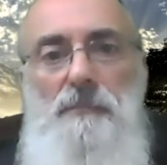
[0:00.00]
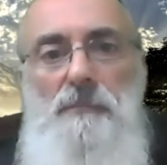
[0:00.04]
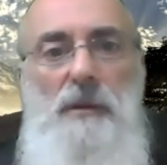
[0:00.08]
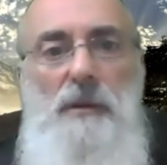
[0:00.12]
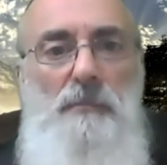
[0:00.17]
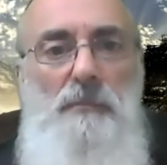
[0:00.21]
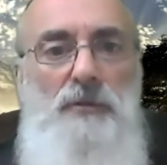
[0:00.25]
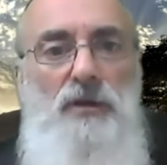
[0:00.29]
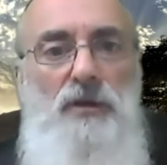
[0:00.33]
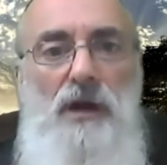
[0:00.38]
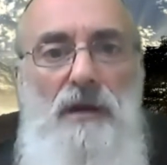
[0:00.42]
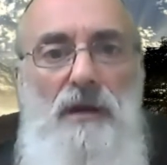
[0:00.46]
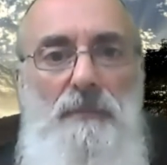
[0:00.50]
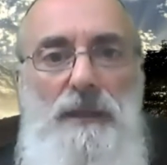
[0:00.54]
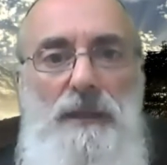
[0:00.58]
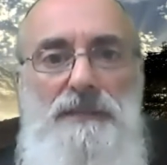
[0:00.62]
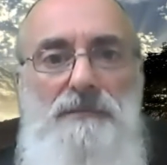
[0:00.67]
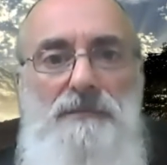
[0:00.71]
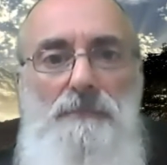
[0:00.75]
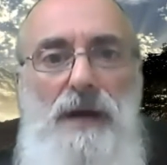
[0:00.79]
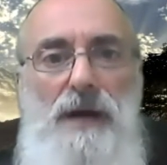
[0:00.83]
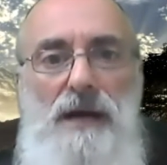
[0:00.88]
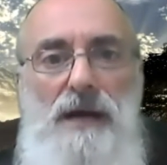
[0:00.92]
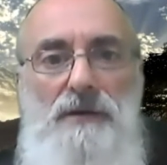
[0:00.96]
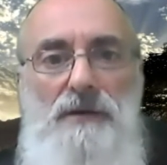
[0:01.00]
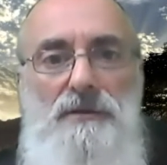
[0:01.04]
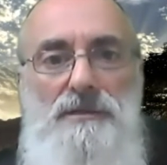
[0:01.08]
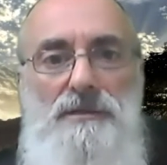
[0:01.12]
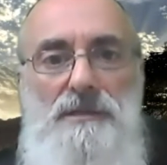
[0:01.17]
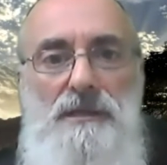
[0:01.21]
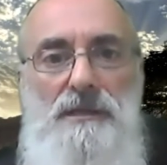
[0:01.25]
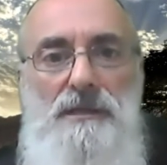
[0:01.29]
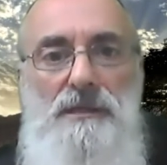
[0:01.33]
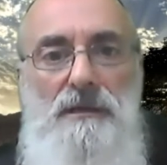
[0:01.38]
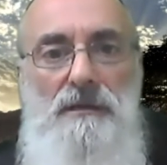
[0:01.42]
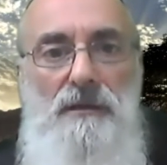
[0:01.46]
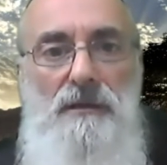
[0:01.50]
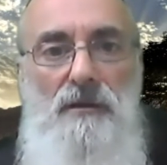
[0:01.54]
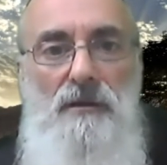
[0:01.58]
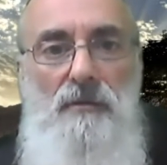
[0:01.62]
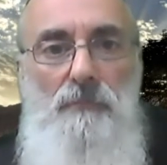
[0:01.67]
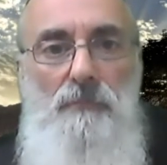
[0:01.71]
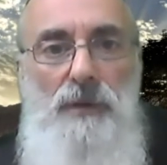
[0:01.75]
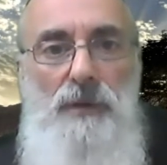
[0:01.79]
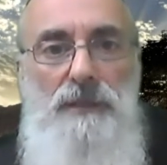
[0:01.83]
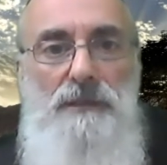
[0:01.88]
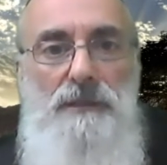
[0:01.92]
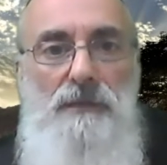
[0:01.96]
people talk about democracy,
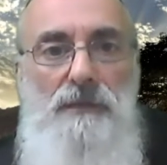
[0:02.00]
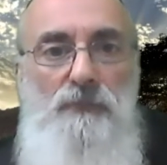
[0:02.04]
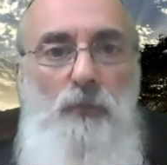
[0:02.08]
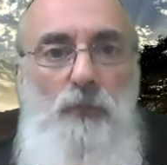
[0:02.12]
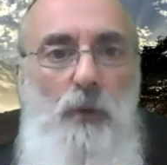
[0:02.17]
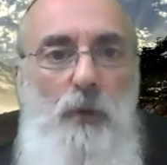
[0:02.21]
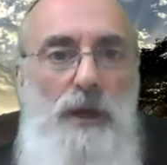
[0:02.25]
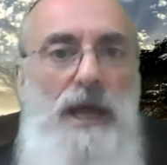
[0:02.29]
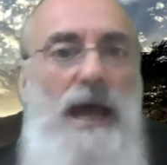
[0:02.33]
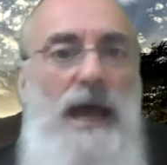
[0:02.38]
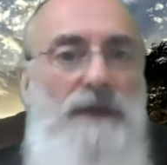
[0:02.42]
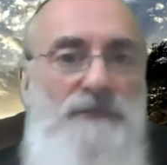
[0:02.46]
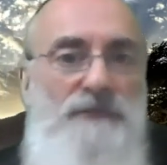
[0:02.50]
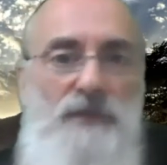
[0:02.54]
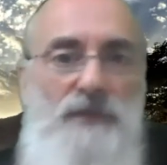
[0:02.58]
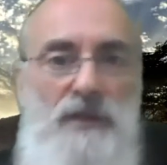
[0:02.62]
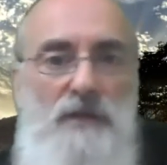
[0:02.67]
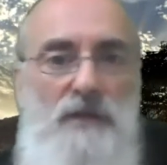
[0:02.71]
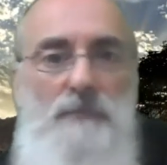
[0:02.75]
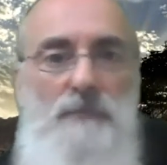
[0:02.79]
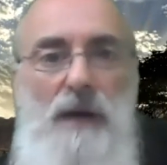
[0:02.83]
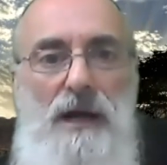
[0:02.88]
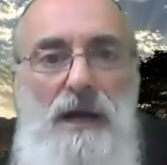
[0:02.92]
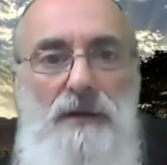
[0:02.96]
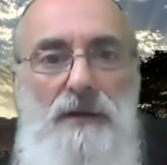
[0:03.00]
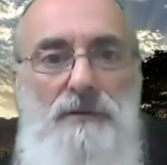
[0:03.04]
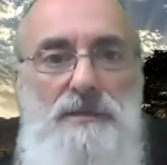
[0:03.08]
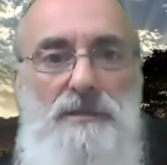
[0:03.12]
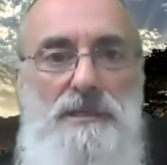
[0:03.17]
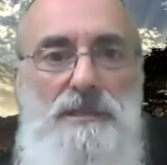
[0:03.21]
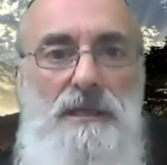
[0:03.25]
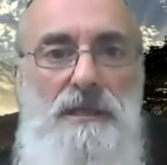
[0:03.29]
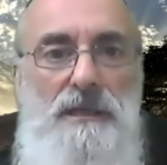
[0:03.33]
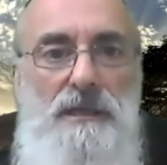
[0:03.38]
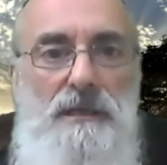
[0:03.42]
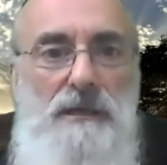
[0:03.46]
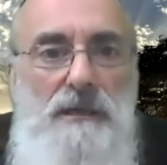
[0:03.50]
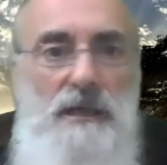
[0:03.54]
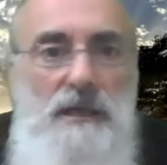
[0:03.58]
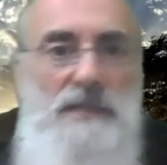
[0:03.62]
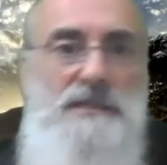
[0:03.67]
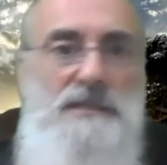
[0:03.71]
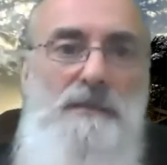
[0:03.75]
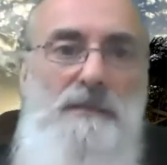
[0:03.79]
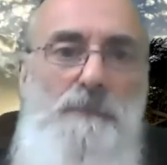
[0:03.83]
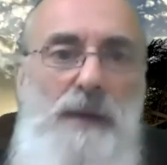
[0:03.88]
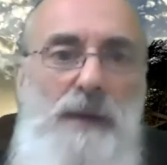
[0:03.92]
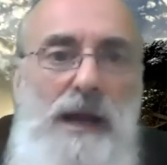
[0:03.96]
but if one half of the democracy
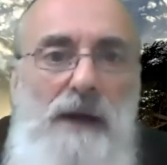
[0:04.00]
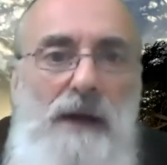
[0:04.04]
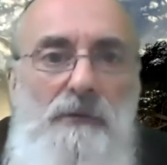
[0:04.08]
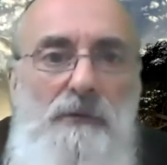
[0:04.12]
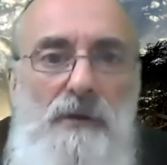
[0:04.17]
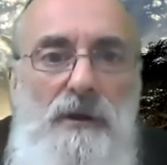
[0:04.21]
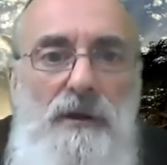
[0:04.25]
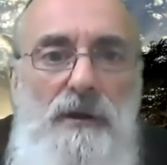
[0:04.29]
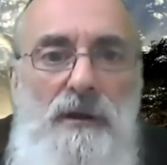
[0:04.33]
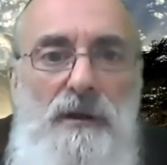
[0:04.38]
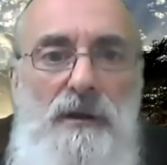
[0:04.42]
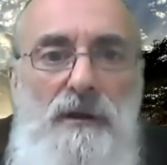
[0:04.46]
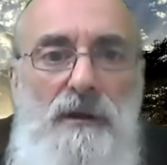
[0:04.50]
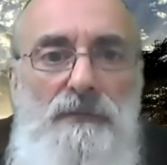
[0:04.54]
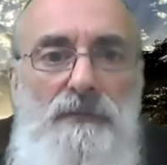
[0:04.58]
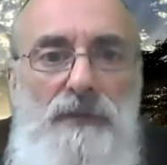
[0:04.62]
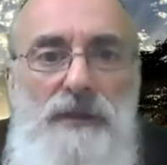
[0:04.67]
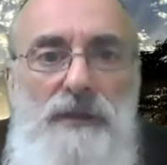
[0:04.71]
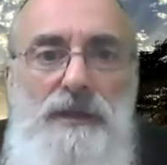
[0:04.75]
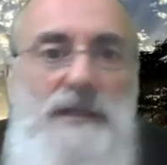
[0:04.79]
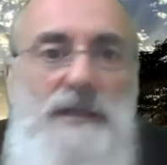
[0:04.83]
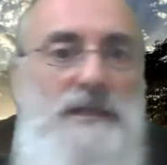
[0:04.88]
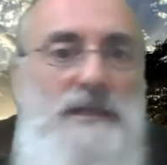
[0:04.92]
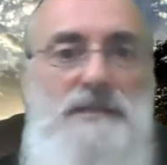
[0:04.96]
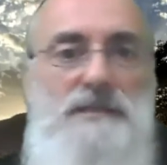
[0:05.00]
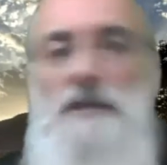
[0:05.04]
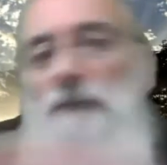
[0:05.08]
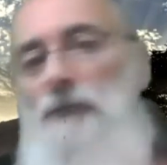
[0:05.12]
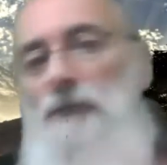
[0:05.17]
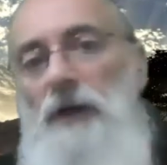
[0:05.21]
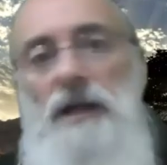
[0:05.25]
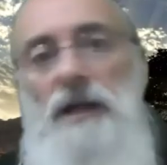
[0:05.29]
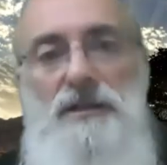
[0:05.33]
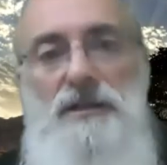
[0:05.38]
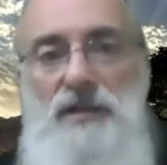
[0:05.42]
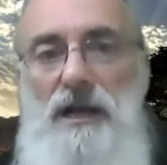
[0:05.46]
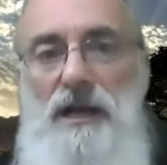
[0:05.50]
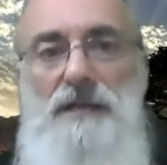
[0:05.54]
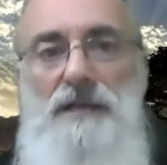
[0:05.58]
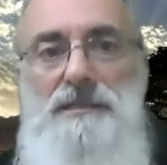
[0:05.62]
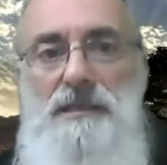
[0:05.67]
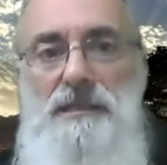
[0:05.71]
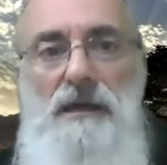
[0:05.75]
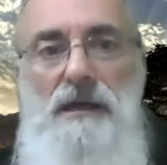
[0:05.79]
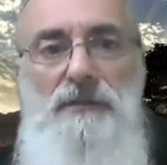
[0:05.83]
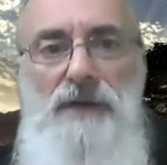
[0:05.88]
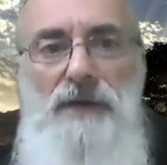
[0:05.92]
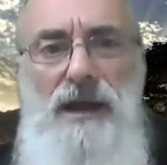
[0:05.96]
is in power, then you disenfranchise
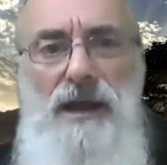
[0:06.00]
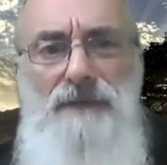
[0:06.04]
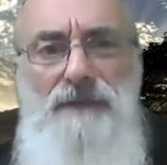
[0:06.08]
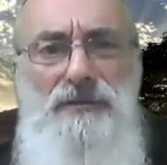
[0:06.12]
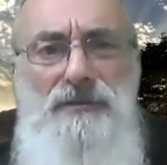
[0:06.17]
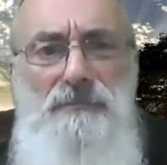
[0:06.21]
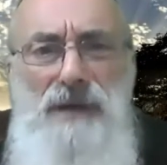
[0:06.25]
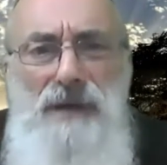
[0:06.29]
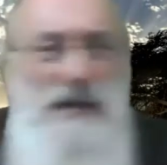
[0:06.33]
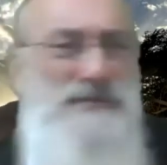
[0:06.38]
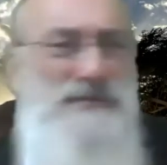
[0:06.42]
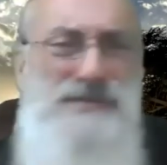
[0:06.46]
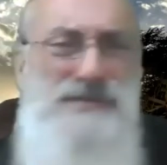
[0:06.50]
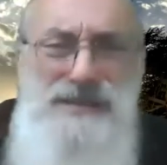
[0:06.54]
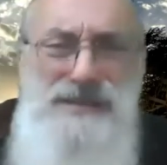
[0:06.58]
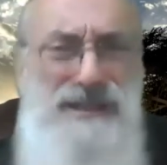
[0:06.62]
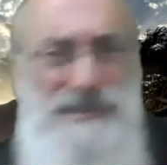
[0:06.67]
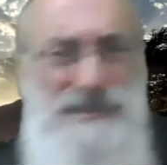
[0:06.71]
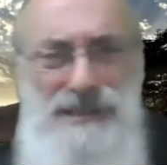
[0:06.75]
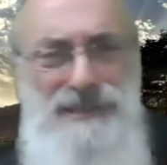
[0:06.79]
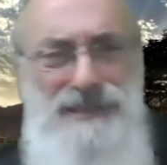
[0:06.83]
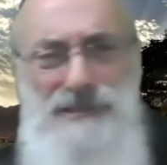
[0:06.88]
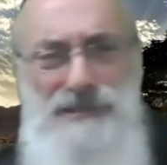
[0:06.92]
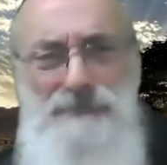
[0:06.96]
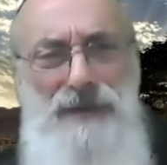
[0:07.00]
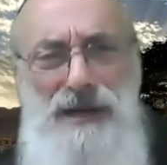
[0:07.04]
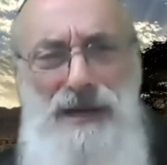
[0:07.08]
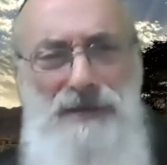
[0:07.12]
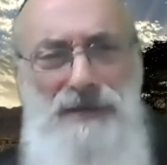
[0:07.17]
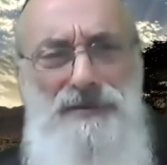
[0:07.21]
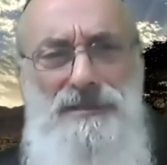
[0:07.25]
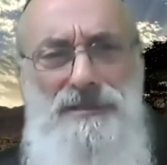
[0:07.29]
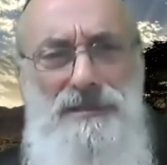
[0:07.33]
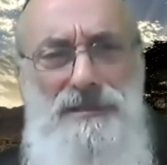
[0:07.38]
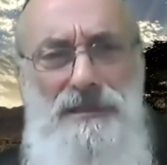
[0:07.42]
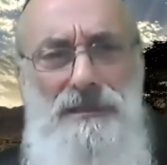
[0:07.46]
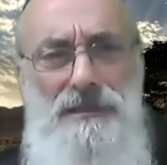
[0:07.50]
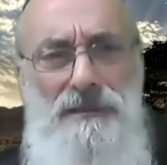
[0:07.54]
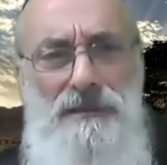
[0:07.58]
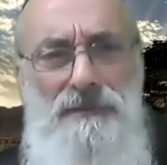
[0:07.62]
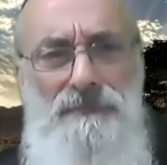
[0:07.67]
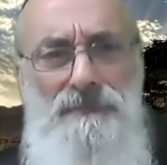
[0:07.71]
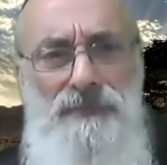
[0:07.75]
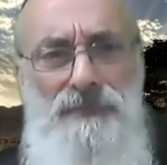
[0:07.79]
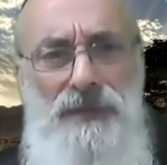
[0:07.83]
the other half of democracy. That's not democracy.